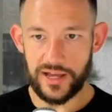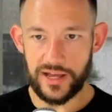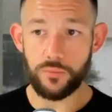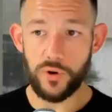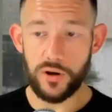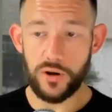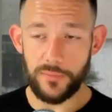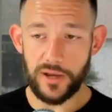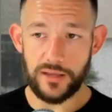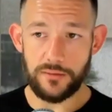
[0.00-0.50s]

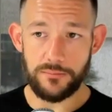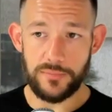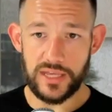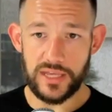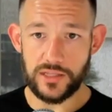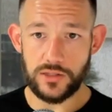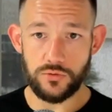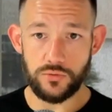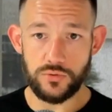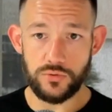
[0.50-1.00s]
what might
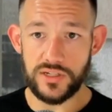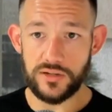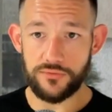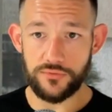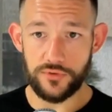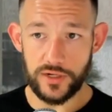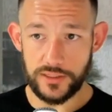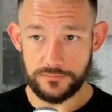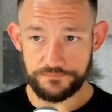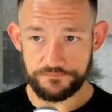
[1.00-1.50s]
make you
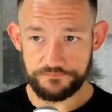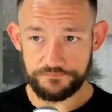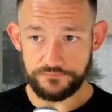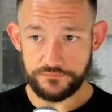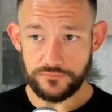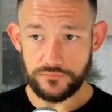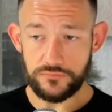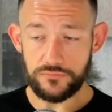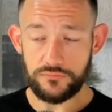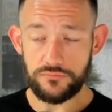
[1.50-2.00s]
different
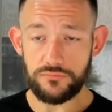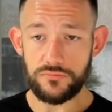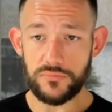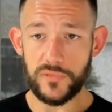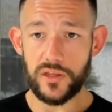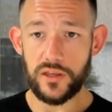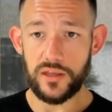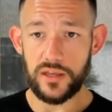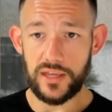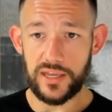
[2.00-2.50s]

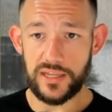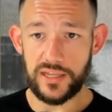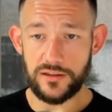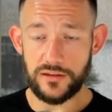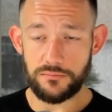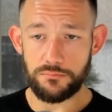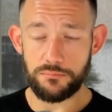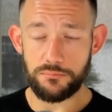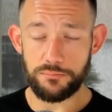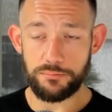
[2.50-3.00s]

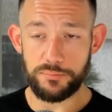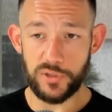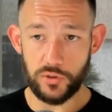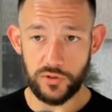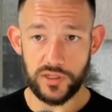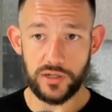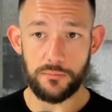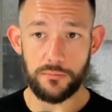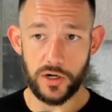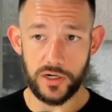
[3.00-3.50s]
in
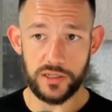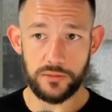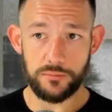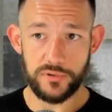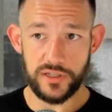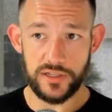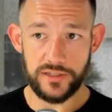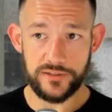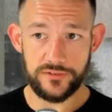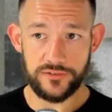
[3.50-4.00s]
building a
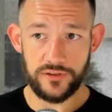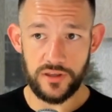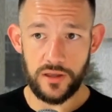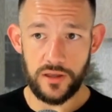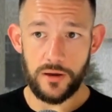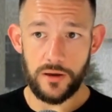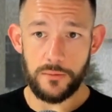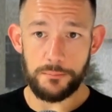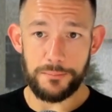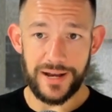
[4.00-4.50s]
marketplace
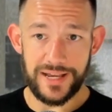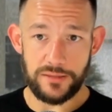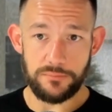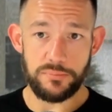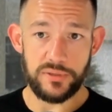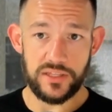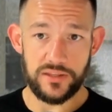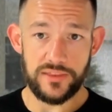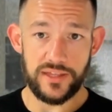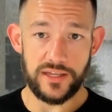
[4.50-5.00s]
might
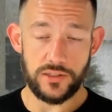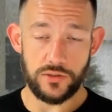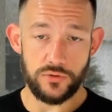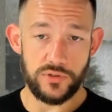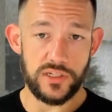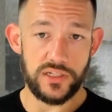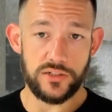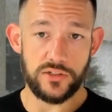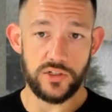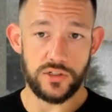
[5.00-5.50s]
be that you
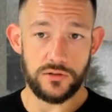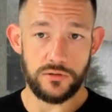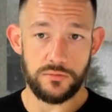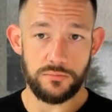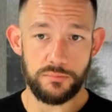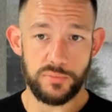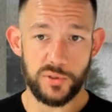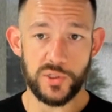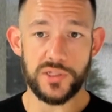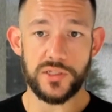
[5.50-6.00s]
need to
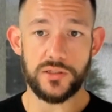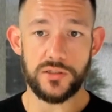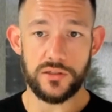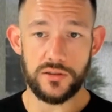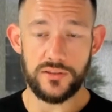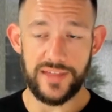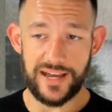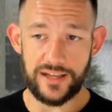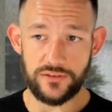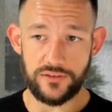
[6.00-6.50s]
put
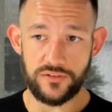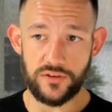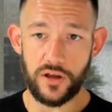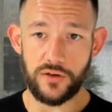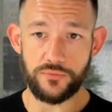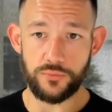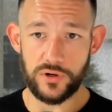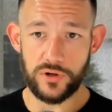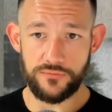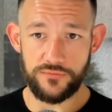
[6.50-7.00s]
that
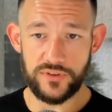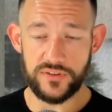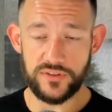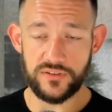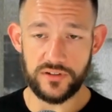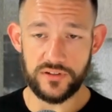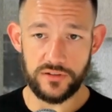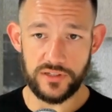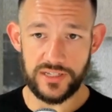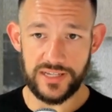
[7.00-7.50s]
software
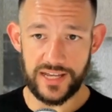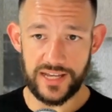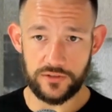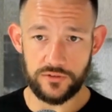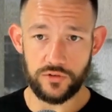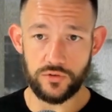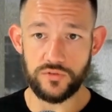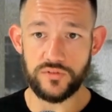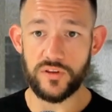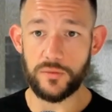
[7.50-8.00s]
physically
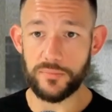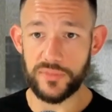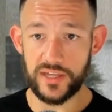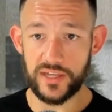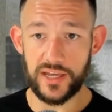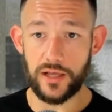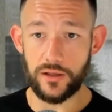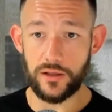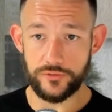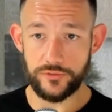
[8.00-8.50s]
next to
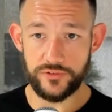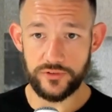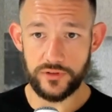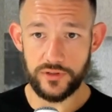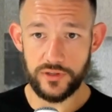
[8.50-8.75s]
something else.